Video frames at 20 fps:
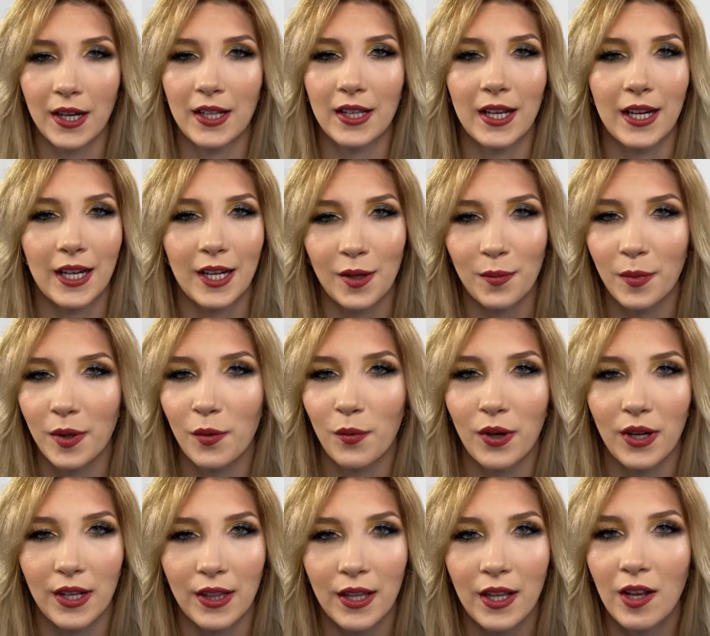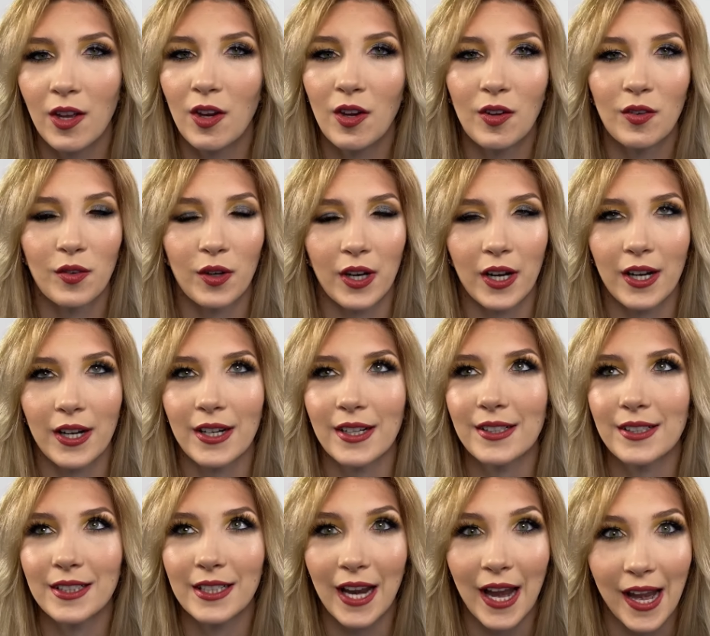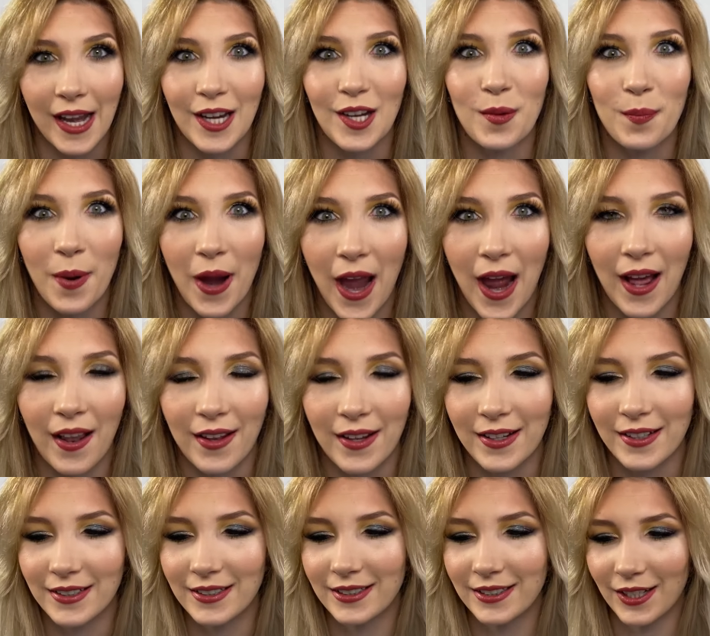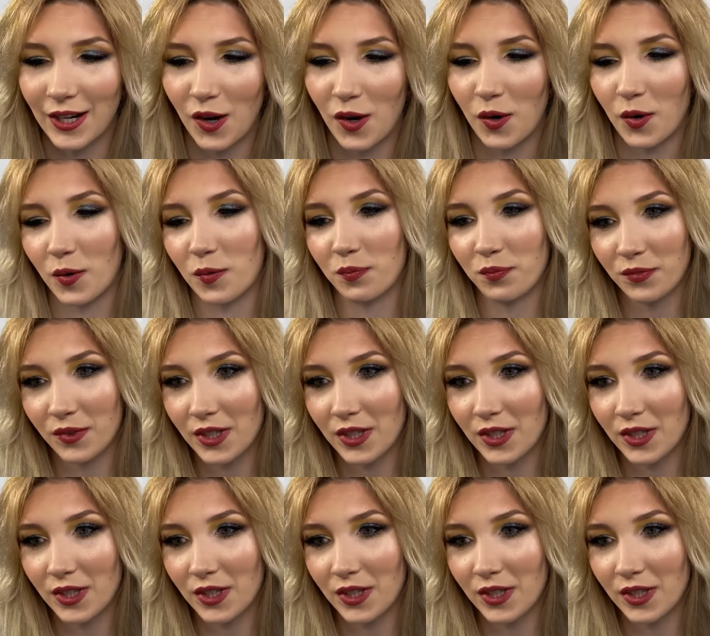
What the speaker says: They hit me with freaking 8 palettes, so